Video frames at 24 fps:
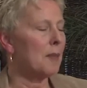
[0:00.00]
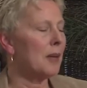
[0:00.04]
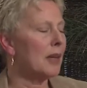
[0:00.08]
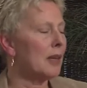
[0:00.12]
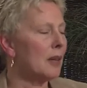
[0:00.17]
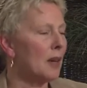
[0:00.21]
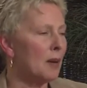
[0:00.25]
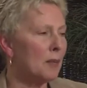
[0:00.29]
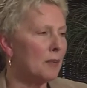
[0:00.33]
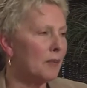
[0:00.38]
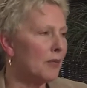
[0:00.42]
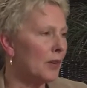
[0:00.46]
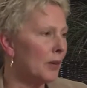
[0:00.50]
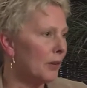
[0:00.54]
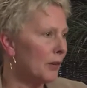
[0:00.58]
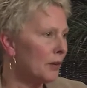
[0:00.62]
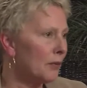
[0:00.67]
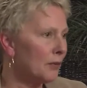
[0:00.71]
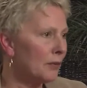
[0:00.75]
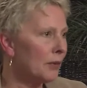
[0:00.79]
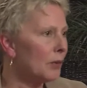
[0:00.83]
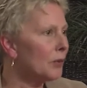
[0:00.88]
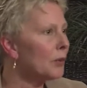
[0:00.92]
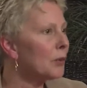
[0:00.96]
become
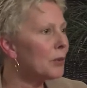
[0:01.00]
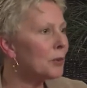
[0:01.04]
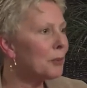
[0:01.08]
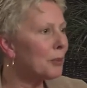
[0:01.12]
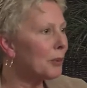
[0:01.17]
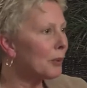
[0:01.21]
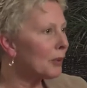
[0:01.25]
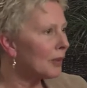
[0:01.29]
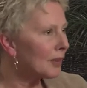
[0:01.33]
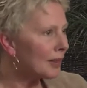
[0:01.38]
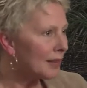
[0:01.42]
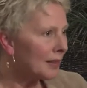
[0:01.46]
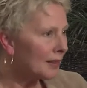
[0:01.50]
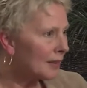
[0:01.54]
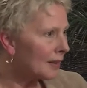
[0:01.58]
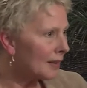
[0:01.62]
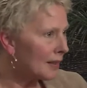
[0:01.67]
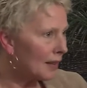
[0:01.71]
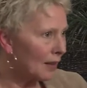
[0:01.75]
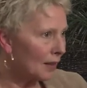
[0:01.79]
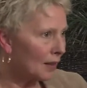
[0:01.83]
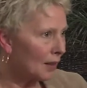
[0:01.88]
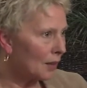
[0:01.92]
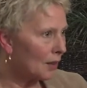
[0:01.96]
very vulnerable in the
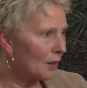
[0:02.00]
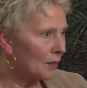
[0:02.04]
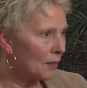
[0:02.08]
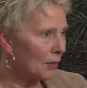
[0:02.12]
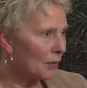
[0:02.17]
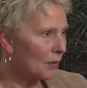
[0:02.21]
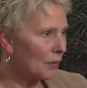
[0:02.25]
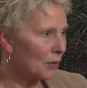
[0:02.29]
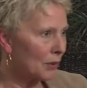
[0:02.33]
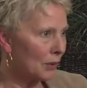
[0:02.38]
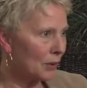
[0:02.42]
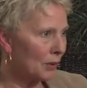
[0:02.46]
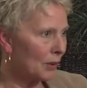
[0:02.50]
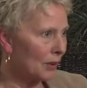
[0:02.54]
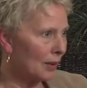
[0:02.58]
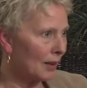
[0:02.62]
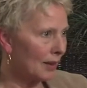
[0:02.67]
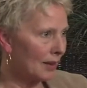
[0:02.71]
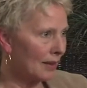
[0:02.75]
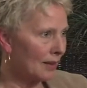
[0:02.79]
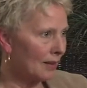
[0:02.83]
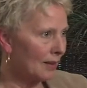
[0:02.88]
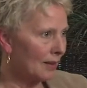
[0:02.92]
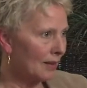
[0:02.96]
telling of the
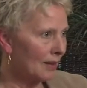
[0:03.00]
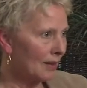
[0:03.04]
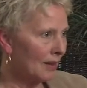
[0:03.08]
story.